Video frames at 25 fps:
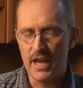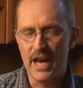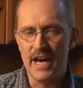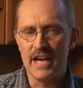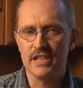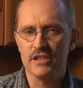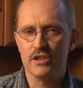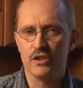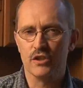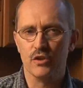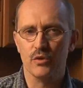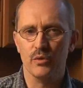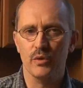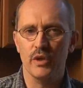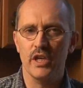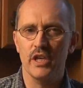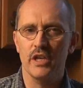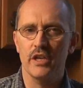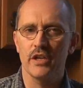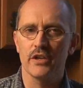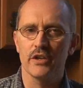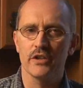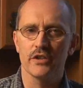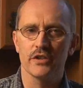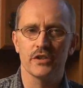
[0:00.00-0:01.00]
last 3
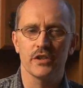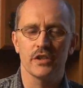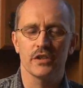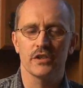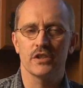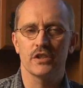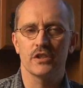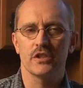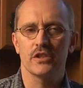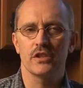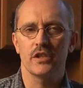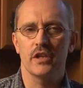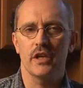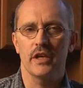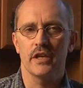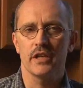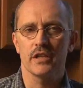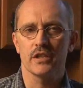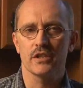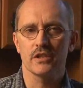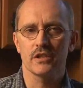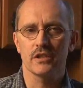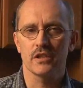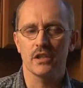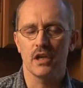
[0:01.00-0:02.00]
years,
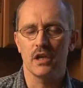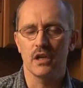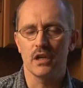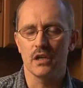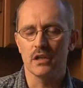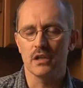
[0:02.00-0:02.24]
it's